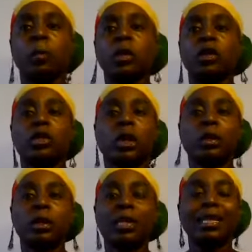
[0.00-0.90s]

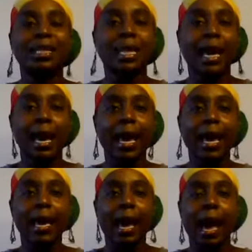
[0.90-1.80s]
So
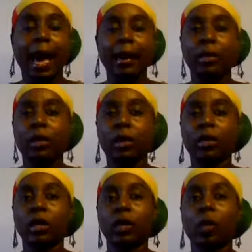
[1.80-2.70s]
today I am going
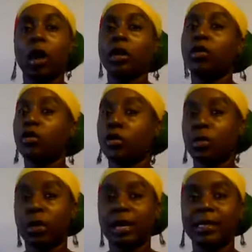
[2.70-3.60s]
to walk you through the
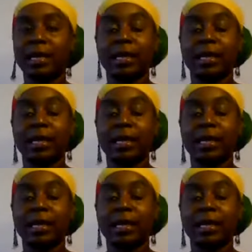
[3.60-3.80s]
process.